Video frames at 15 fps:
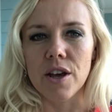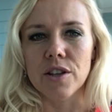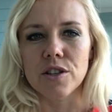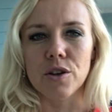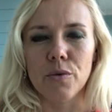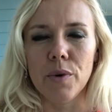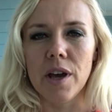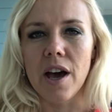
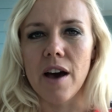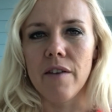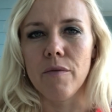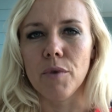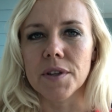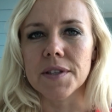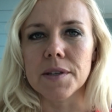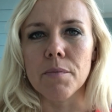So we have
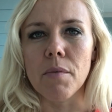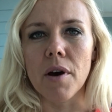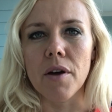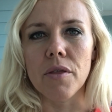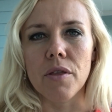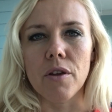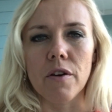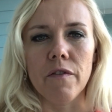once a
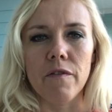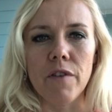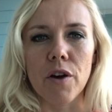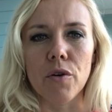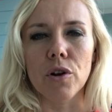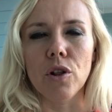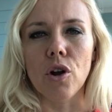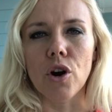month a
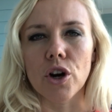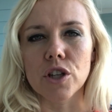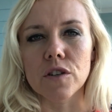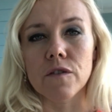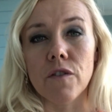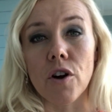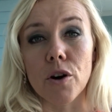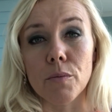very
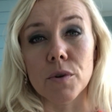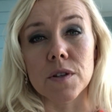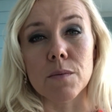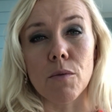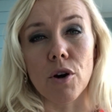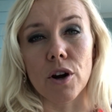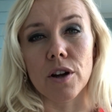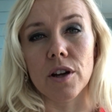large farmers
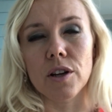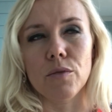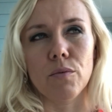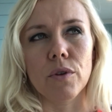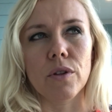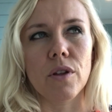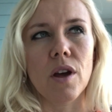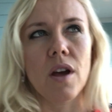market
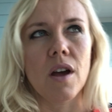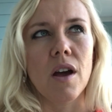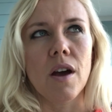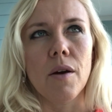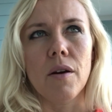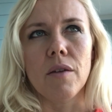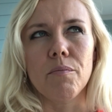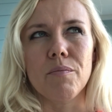with
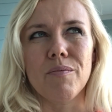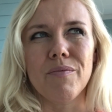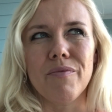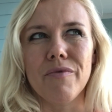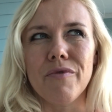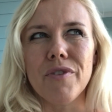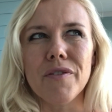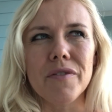
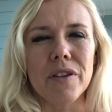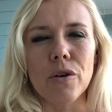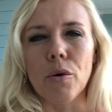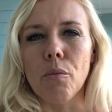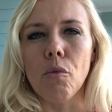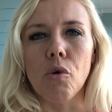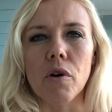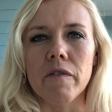50
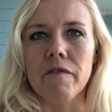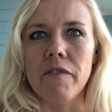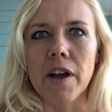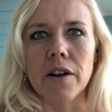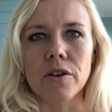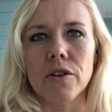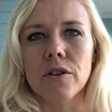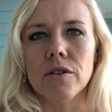or more
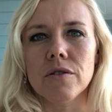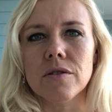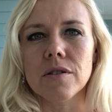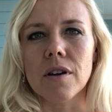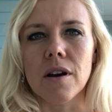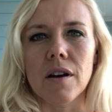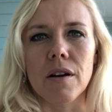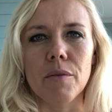
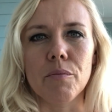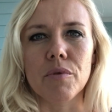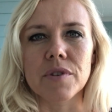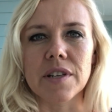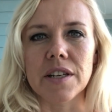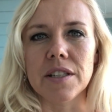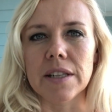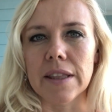vendors uh,
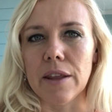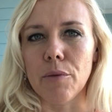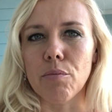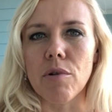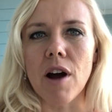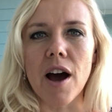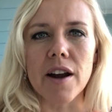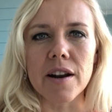presenting their
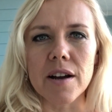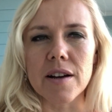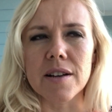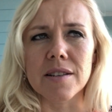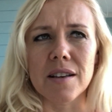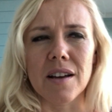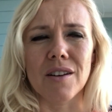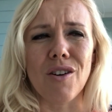
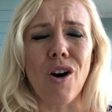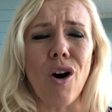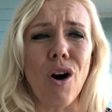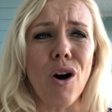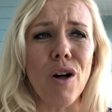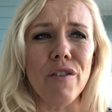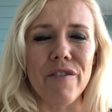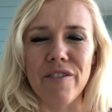products, and all